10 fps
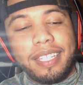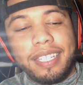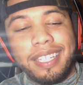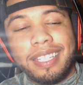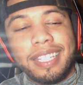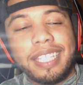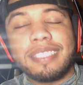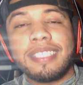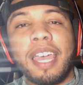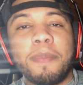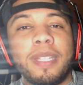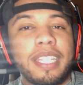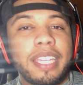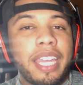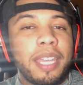in this time of the
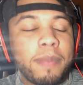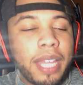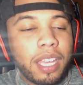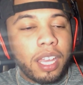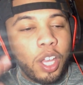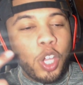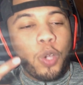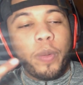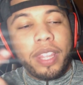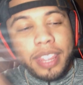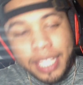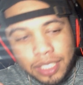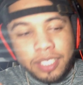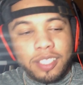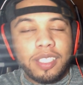game, like when
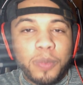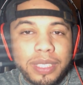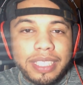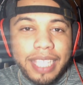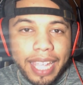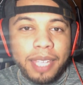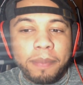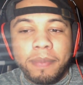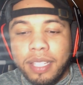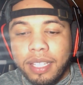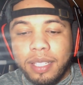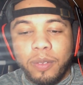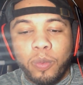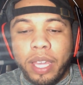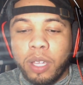this was the game,
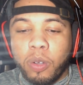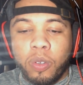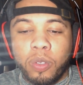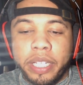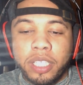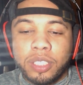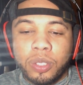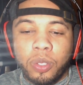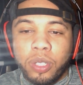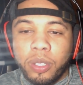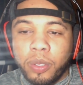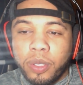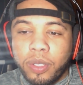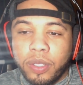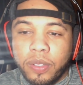like gear
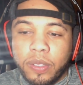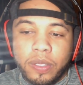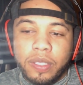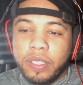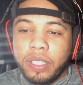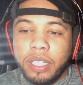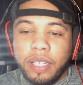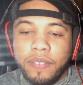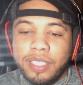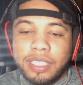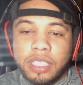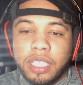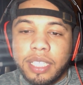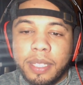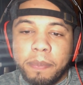score, you just
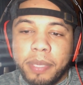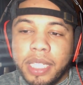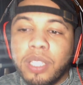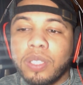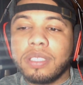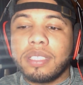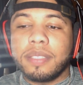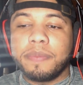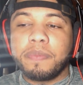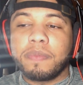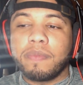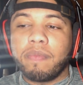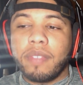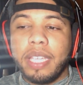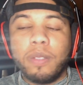look at the builds.
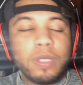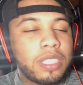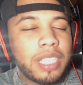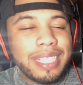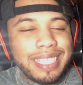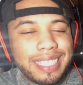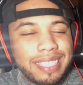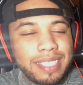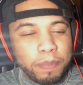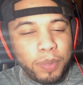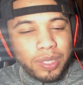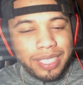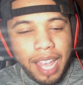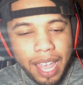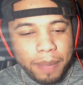It was such a simple
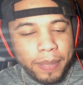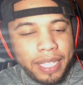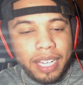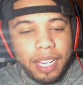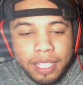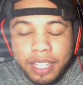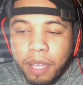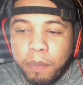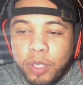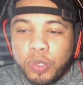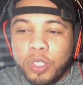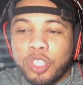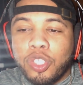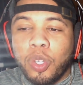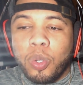time, and numbers are
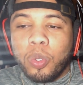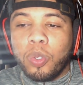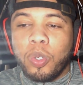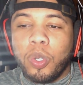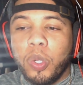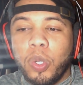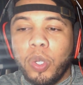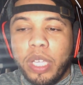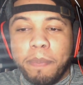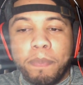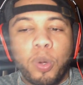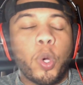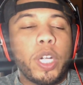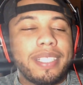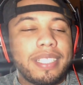so
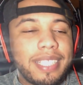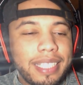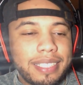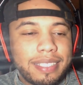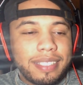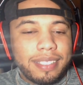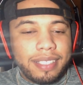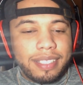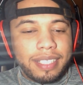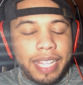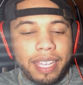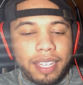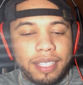important to us. Like,